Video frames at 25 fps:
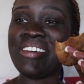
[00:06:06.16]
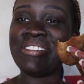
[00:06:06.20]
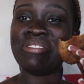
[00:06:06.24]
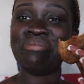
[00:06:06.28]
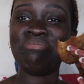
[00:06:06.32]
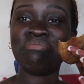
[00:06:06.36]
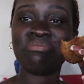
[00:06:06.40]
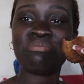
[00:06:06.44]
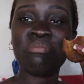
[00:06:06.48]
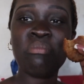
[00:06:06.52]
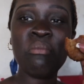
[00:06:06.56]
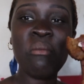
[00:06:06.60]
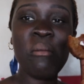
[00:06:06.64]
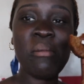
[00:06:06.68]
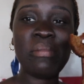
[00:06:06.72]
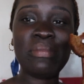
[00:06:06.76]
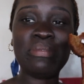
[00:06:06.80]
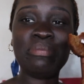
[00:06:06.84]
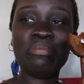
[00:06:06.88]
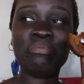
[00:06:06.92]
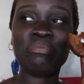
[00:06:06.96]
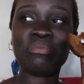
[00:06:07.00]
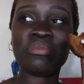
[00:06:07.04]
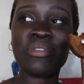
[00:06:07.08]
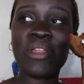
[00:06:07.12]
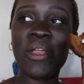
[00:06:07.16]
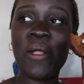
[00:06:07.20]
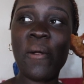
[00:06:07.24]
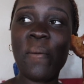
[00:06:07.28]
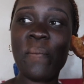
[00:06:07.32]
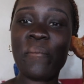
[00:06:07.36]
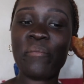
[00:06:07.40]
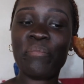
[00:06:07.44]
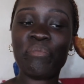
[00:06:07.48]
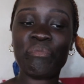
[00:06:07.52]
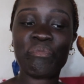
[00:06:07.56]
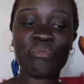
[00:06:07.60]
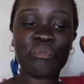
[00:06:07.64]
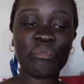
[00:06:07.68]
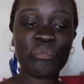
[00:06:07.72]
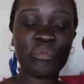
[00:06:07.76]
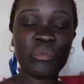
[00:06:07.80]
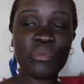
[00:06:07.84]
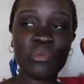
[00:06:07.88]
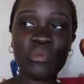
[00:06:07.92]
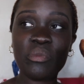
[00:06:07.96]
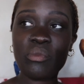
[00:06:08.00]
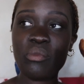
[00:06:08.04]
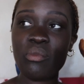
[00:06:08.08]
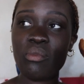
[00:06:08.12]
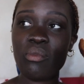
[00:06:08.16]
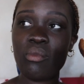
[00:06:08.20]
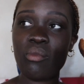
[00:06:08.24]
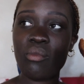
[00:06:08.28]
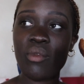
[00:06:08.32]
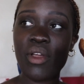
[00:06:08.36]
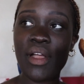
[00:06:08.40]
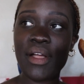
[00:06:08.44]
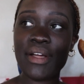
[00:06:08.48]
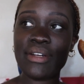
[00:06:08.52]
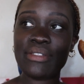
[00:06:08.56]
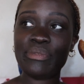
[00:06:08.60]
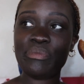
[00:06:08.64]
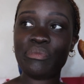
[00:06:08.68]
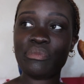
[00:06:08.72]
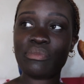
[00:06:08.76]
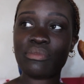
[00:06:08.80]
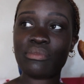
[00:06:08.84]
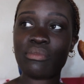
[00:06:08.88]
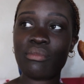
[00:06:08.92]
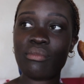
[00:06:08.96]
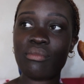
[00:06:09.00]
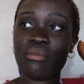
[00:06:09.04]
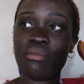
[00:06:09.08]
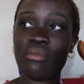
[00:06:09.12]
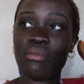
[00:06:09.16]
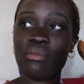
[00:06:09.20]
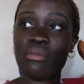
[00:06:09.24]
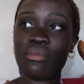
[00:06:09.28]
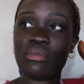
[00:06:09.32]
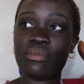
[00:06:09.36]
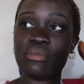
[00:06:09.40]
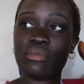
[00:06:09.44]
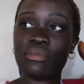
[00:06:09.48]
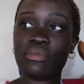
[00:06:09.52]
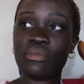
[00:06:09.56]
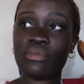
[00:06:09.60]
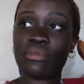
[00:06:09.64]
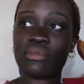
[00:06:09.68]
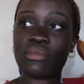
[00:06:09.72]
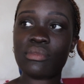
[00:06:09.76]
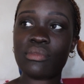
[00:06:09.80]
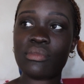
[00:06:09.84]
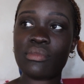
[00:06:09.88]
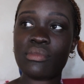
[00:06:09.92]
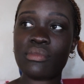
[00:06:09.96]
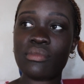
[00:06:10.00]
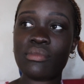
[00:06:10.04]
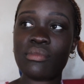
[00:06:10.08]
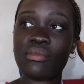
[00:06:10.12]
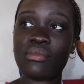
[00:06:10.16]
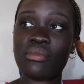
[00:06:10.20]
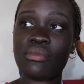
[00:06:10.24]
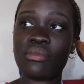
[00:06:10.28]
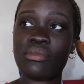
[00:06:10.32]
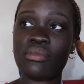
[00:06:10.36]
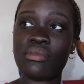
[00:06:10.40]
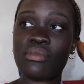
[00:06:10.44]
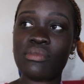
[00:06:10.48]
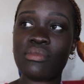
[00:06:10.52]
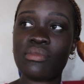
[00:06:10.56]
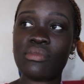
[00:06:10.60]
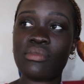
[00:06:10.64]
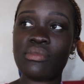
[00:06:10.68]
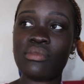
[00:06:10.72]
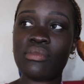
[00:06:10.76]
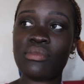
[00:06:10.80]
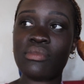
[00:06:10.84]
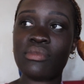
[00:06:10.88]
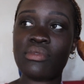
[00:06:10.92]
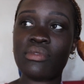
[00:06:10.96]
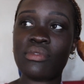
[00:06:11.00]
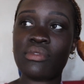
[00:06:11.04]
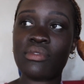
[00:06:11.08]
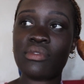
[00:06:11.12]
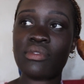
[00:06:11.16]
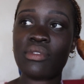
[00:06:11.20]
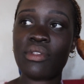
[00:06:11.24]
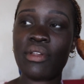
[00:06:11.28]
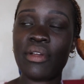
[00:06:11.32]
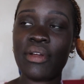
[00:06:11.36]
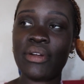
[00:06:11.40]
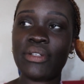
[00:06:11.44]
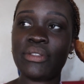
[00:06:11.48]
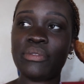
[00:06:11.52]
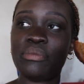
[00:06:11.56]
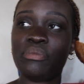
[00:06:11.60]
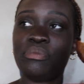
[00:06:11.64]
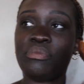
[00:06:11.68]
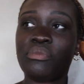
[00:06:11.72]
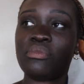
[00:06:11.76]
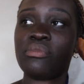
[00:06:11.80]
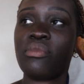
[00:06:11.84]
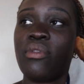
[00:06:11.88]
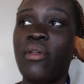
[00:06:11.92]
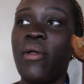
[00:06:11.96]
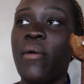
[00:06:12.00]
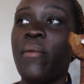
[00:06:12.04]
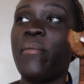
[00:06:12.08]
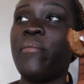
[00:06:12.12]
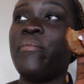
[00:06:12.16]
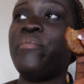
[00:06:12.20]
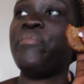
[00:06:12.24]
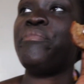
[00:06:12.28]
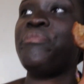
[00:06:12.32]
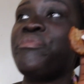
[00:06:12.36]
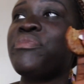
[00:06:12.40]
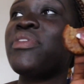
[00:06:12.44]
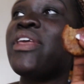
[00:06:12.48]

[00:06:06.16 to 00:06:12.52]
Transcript: We just no, this Kabalagala is these Uganda people who just their pronunciation is